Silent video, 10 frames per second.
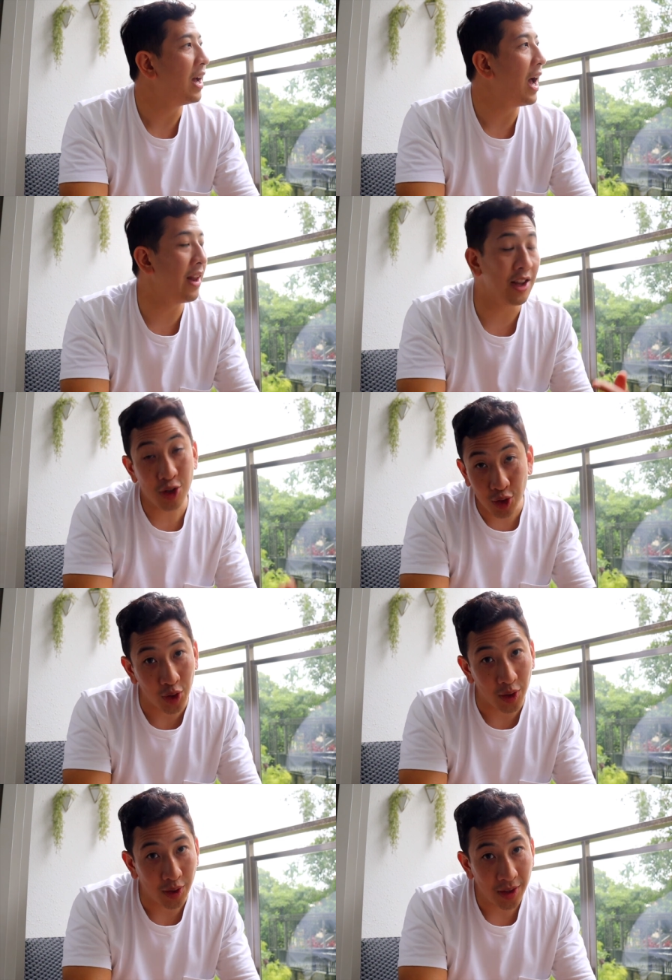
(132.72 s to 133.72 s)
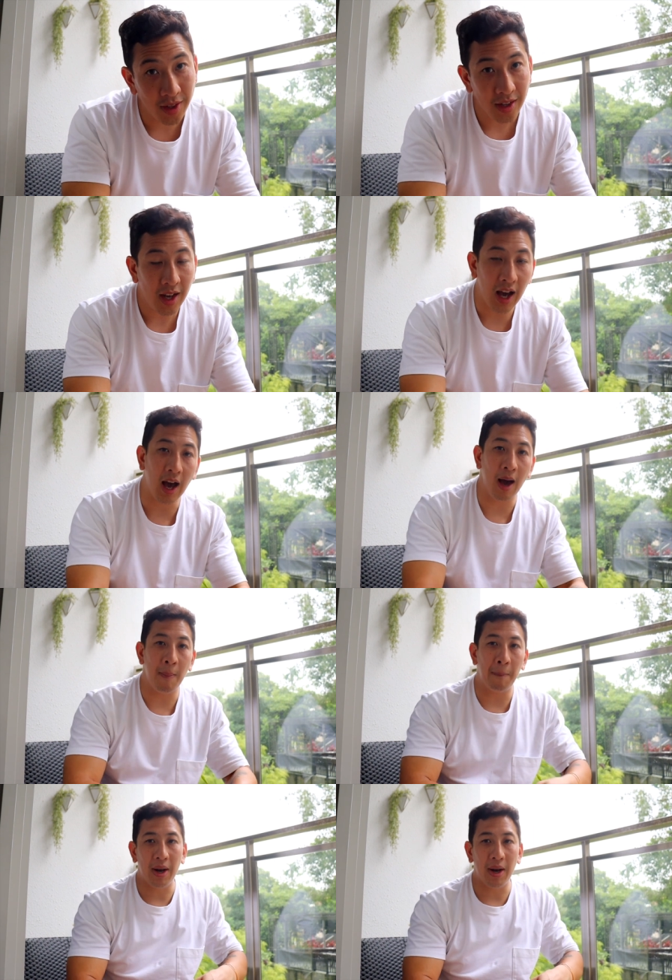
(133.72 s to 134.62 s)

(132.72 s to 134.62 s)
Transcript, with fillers: And it's true. Um,